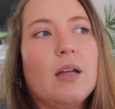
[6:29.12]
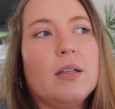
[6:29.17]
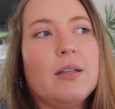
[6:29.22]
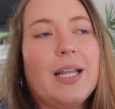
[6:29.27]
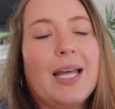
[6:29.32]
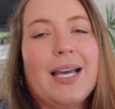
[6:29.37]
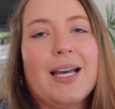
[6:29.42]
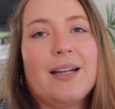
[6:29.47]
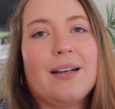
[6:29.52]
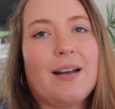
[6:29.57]

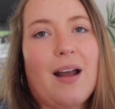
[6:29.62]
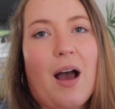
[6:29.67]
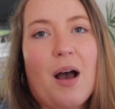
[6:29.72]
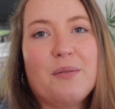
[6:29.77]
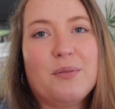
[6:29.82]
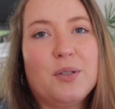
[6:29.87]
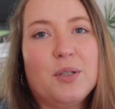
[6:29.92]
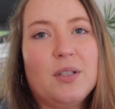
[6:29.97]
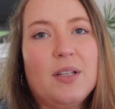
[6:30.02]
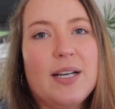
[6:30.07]
like a
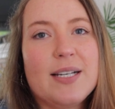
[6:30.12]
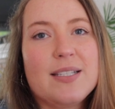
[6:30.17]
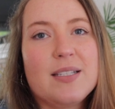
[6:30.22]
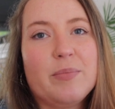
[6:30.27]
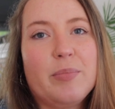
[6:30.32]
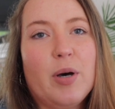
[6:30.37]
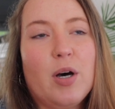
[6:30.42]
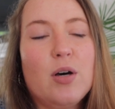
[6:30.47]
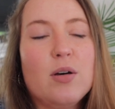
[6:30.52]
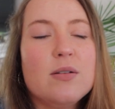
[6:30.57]
novel, I
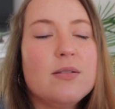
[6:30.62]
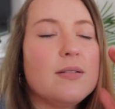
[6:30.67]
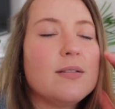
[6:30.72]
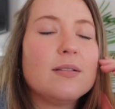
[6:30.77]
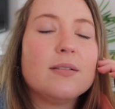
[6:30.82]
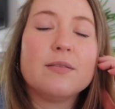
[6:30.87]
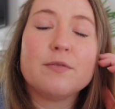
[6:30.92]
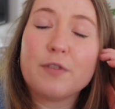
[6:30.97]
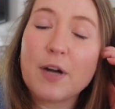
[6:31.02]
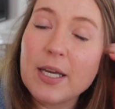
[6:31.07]
suppose.
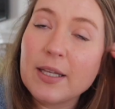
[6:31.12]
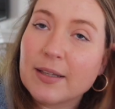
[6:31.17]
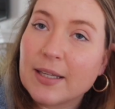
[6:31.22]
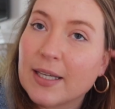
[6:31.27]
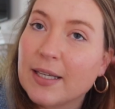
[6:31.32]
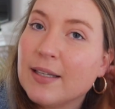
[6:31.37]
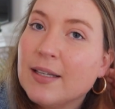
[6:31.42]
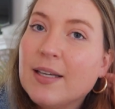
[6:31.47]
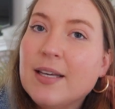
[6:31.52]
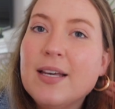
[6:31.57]

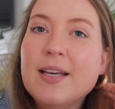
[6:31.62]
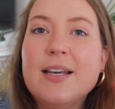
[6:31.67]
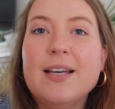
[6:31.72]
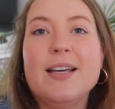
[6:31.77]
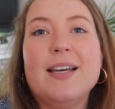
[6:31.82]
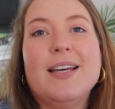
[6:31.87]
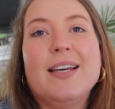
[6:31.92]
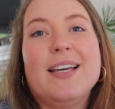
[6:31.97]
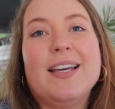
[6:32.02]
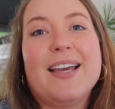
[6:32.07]
Frankly,
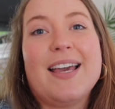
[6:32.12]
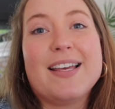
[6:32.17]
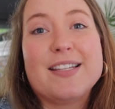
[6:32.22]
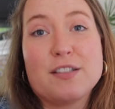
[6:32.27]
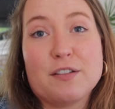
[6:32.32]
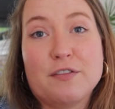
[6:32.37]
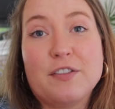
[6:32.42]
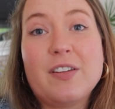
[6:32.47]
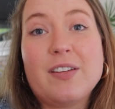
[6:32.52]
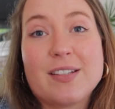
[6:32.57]
it's
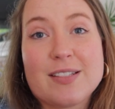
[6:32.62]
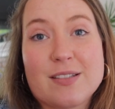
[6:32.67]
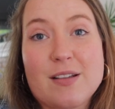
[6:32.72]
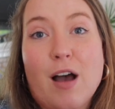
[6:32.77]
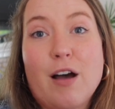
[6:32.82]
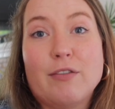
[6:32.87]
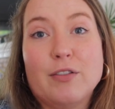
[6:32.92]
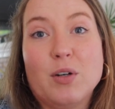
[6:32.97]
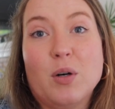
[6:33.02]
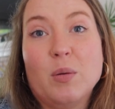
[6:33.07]
a
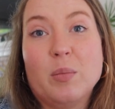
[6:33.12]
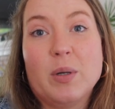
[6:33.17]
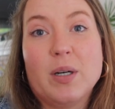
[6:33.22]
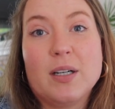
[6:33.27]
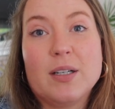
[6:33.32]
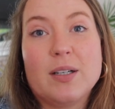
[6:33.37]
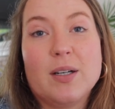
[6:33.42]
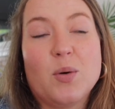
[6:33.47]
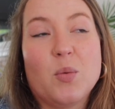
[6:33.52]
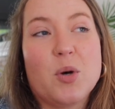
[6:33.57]
philosophical
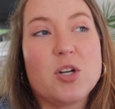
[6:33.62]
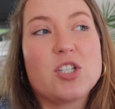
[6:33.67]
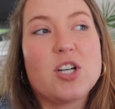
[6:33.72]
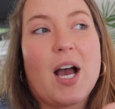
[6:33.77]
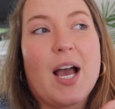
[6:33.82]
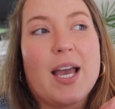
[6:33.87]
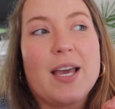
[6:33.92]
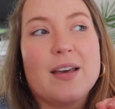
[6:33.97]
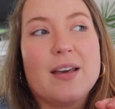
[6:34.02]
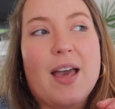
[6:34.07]
book, which
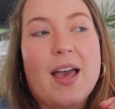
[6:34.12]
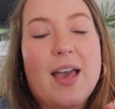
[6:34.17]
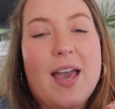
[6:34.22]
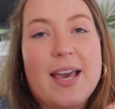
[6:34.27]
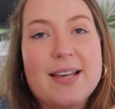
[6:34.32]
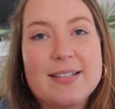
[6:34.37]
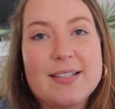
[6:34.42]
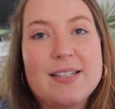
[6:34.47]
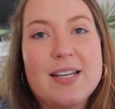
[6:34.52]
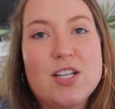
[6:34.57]
I
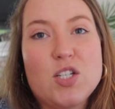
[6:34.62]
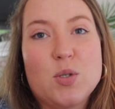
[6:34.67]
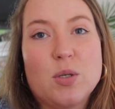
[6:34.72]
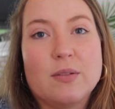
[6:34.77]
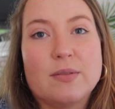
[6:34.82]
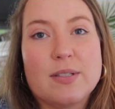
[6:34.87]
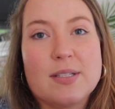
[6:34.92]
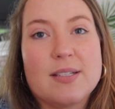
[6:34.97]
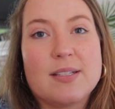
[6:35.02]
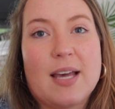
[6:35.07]
hesitate to
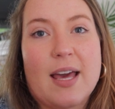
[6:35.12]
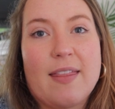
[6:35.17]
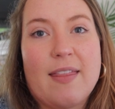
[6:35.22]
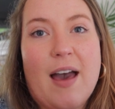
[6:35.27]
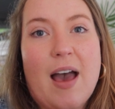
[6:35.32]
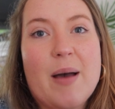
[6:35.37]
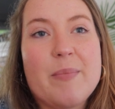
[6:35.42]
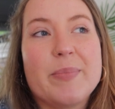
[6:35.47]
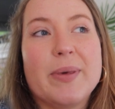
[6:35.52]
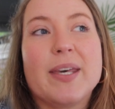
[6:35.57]
even say
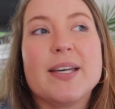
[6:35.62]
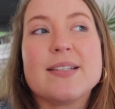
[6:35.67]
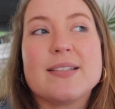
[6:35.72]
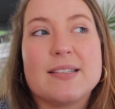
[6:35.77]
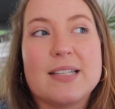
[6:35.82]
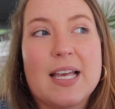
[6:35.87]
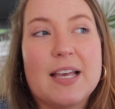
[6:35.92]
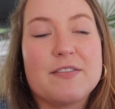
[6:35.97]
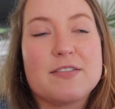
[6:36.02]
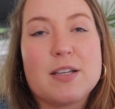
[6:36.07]
that because
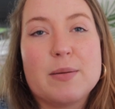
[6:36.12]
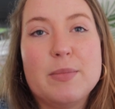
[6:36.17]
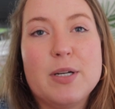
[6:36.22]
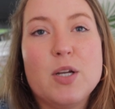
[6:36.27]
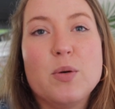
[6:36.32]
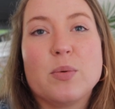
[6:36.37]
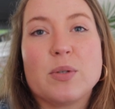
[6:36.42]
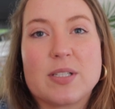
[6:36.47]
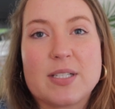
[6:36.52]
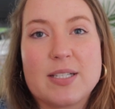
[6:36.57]
if
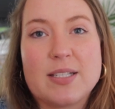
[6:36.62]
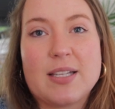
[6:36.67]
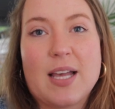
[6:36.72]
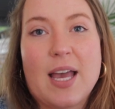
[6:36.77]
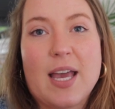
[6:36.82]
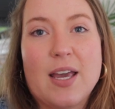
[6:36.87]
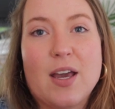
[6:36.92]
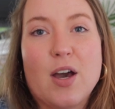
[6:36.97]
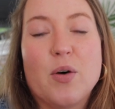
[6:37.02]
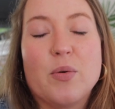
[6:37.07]
somebody were to
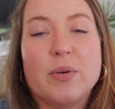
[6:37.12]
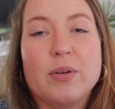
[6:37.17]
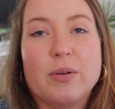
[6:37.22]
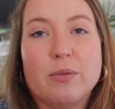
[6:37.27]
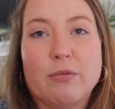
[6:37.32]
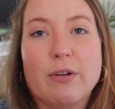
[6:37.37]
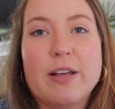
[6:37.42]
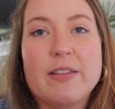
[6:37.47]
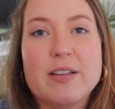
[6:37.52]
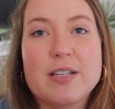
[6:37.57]
say, oh,
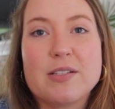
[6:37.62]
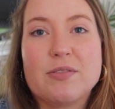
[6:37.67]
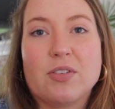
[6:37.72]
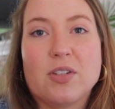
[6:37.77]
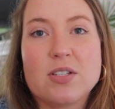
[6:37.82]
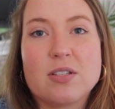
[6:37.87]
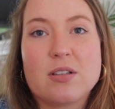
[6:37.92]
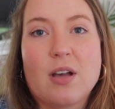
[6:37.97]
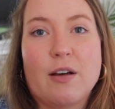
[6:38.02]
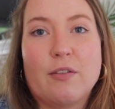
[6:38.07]
read this
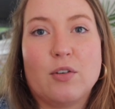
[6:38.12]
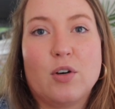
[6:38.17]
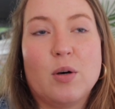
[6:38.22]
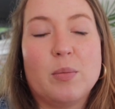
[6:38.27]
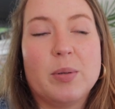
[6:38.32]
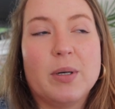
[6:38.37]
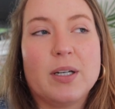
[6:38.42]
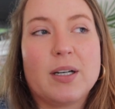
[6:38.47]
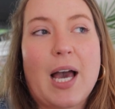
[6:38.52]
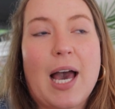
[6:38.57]
philosophical
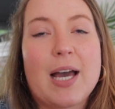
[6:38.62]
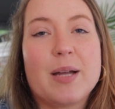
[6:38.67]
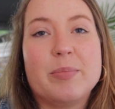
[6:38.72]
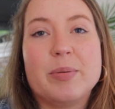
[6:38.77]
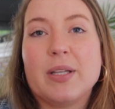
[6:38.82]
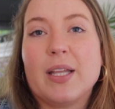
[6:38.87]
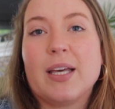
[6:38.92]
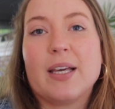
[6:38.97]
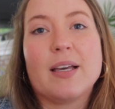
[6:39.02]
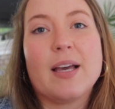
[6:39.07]
book, I'd
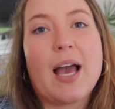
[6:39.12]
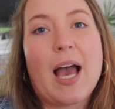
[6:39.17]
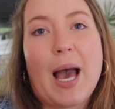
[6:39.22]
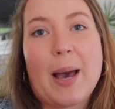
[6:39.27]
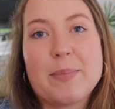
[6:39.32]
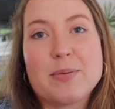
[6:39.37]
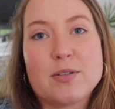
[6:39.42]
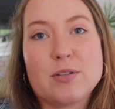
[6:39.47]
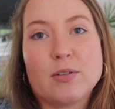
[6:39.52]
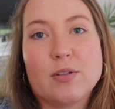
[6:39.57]
be like,
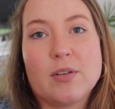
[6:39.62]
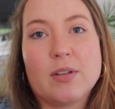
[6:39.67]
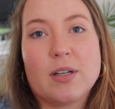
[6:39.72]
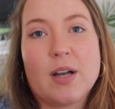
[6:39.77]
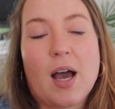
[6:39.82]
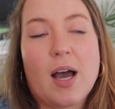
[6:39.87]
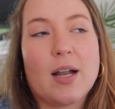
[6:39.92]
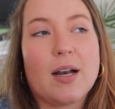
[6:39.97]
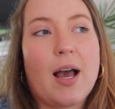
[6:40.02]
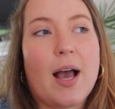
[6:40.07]
absolutely
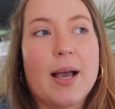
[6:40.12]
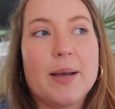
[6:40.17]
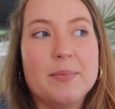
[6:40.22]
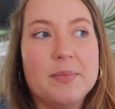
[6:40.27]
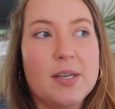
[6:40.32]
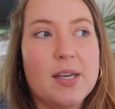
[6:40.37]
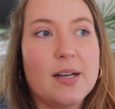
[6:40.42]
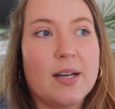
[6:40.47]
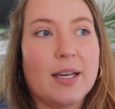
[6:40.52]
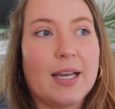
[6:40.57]
not. I'm
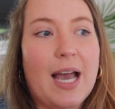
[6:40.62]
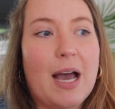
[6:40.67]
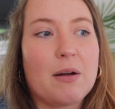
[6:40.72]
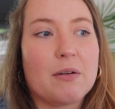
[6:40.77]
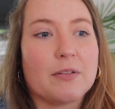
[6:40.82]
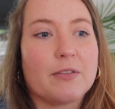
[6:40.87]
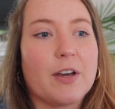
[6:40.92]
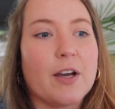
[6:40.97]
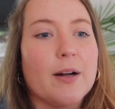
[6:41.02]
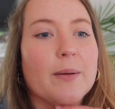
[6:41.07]
yeeting out
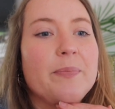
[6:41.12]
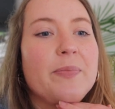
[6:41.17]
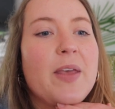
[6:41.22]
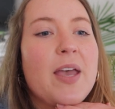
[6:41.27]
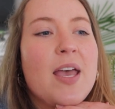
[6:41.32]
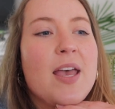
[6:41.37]
of here.